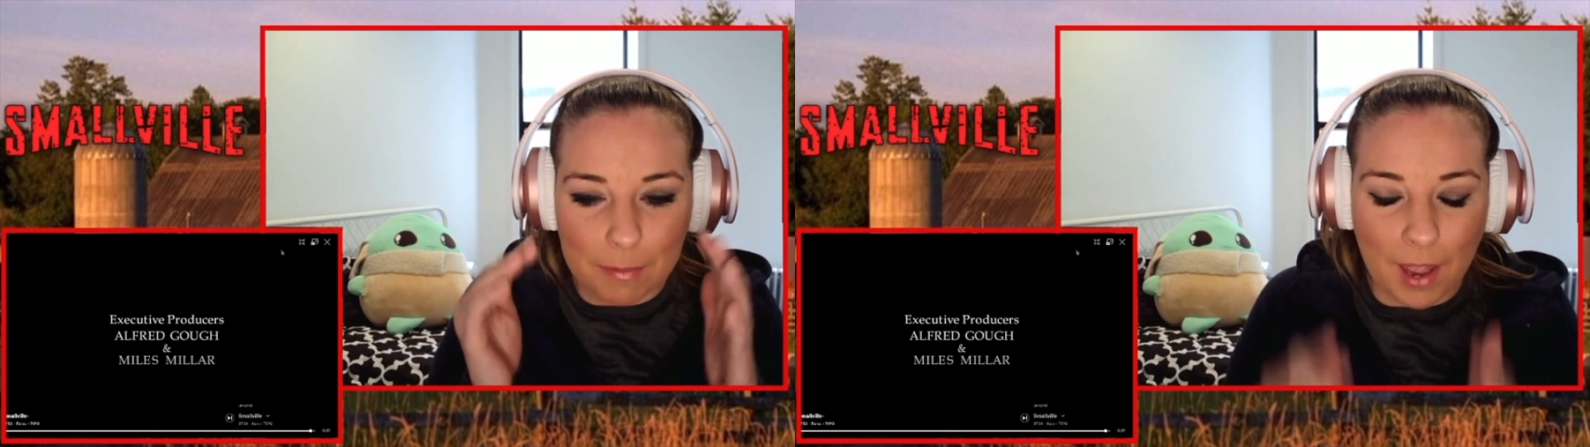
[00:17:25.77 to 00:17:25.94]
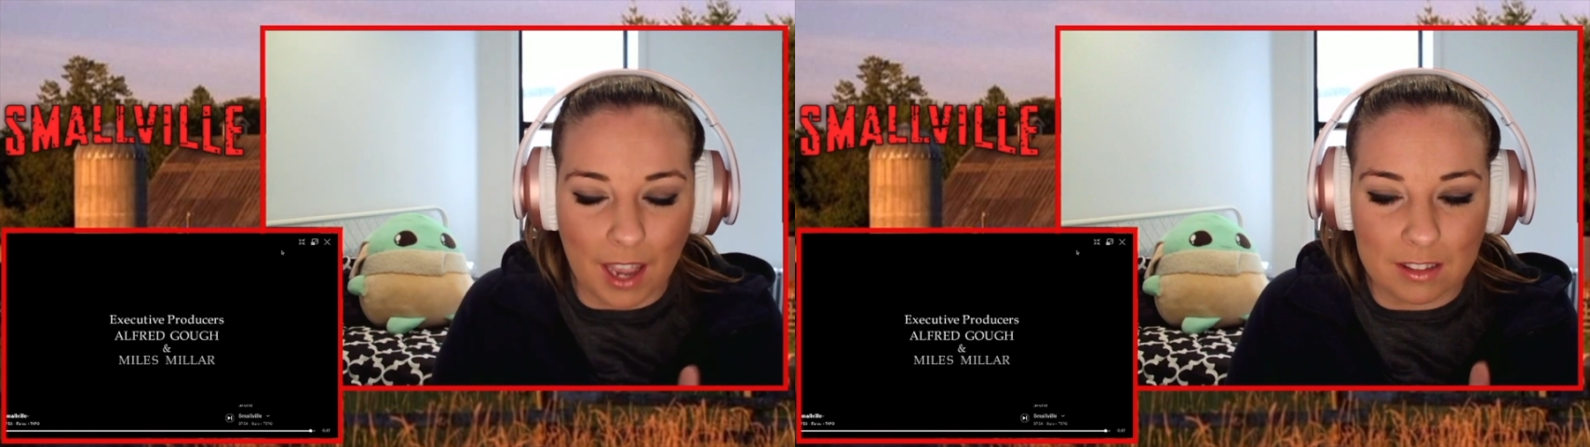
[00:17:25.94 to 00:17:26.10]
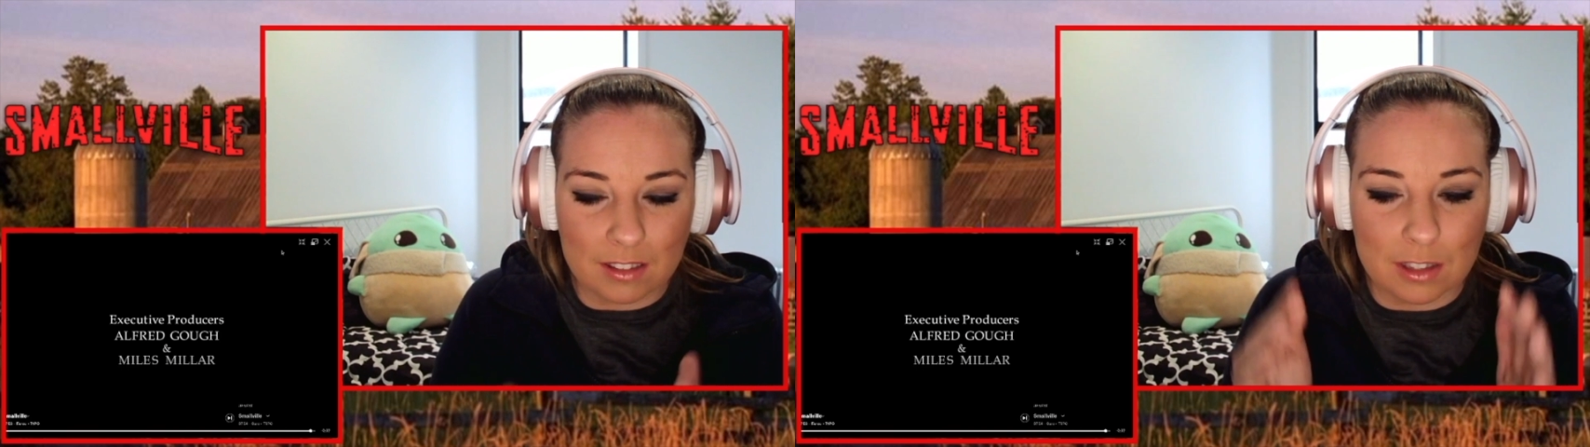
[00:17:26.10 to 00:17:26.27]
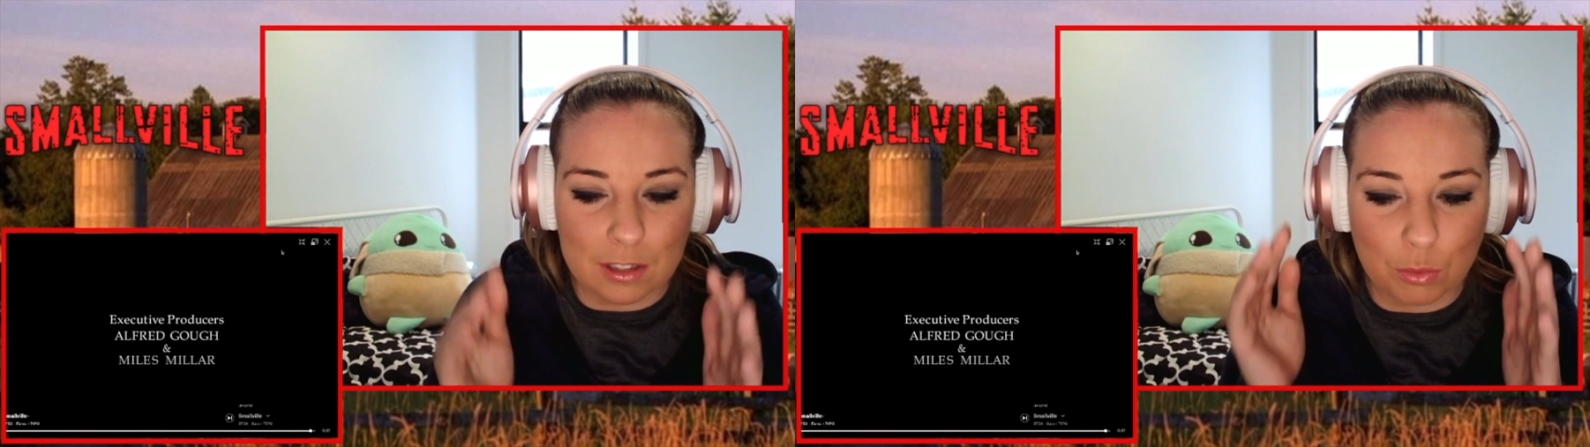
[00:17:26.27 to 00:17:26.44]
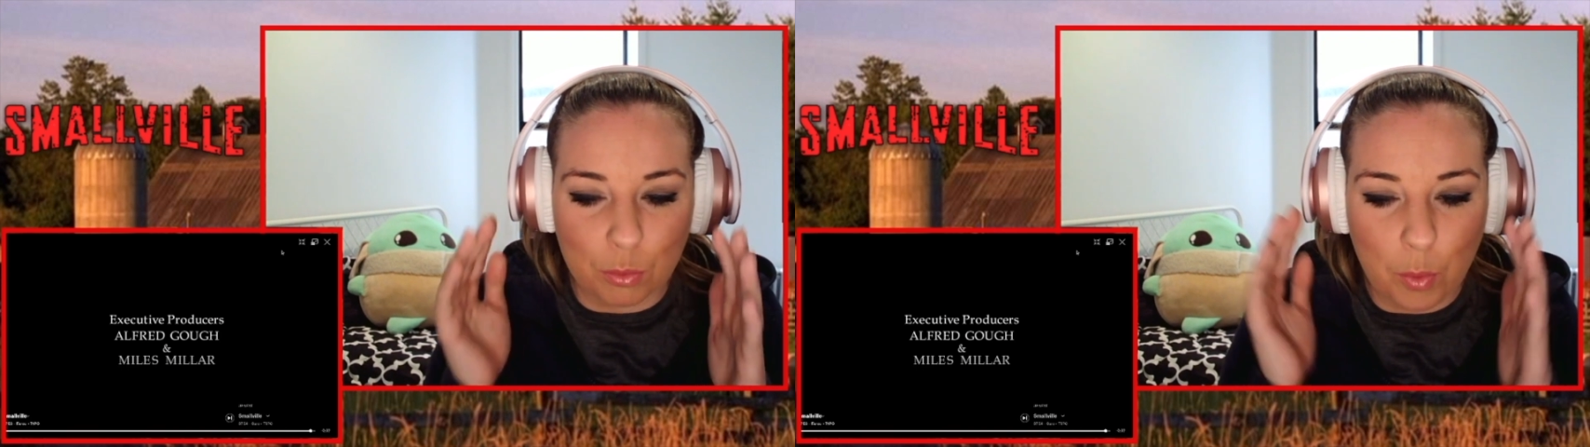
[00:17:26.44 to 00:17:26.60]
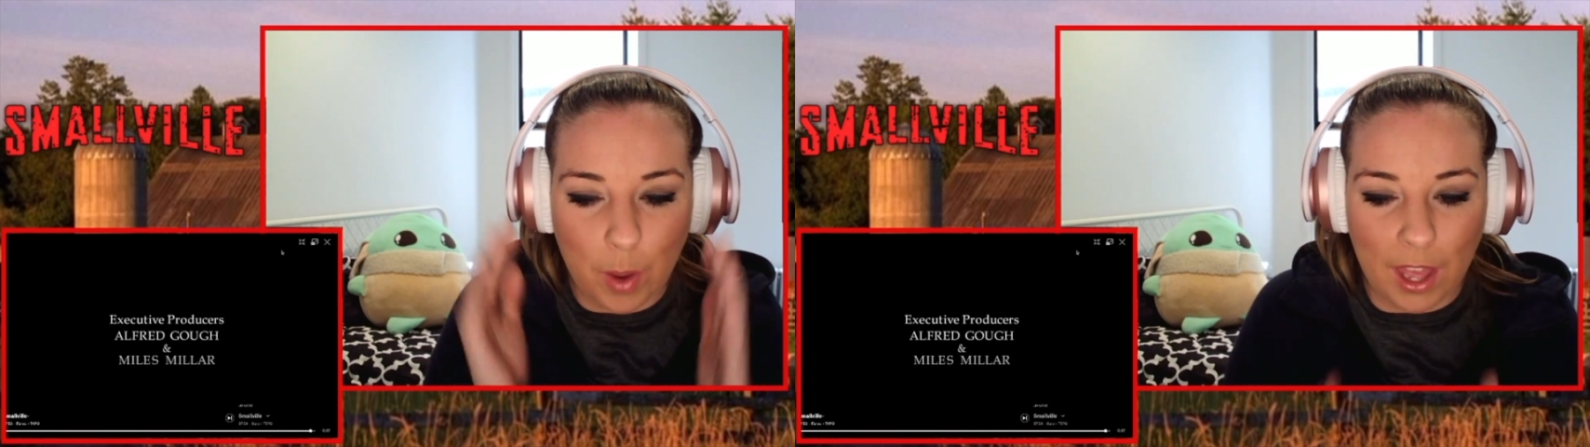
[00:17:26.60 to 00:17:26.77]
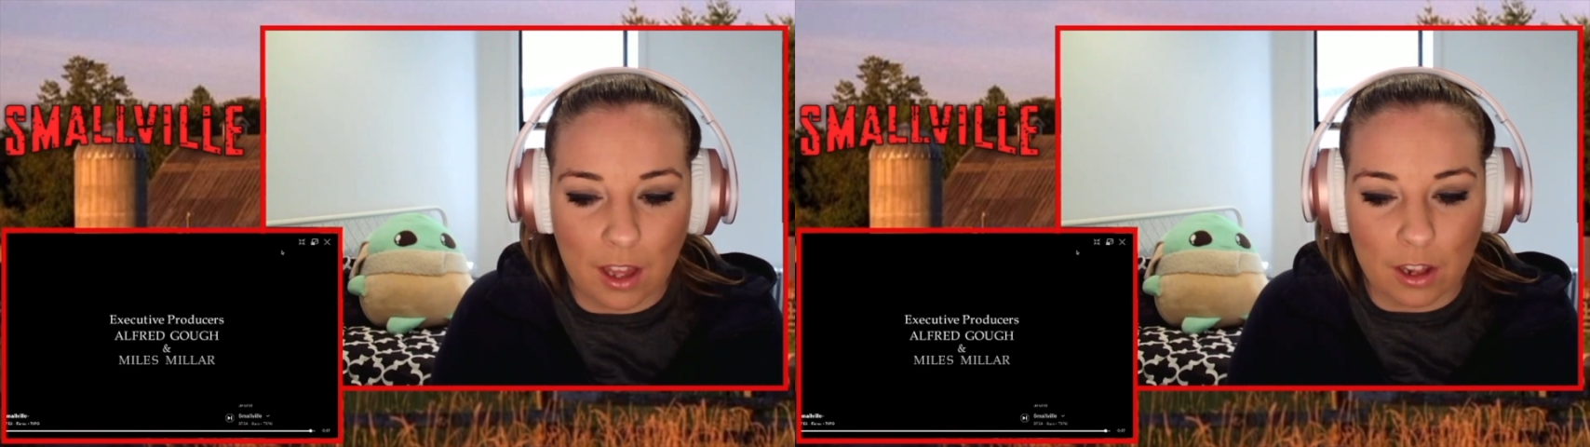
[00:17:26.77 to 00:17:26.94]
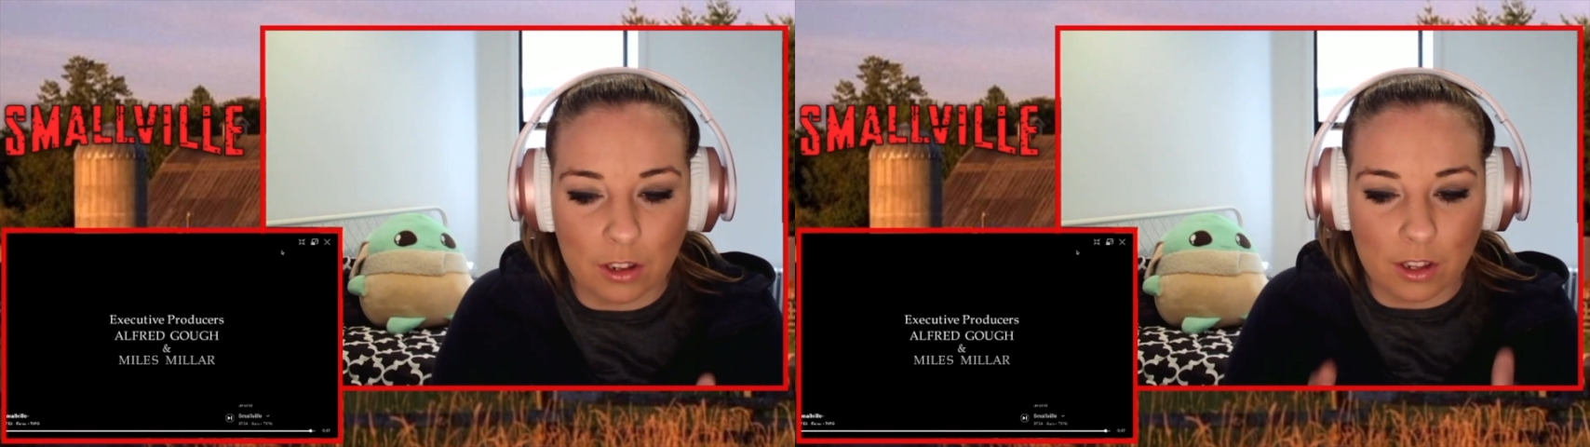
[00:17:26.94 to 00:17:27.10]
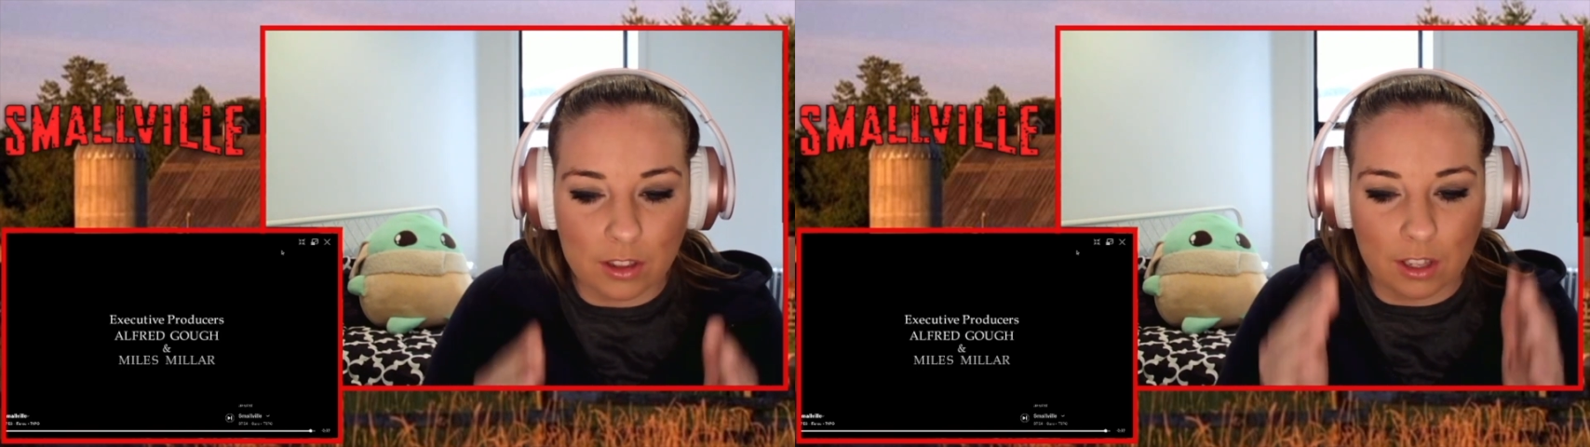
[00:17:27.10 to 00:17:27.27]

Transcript: back to this well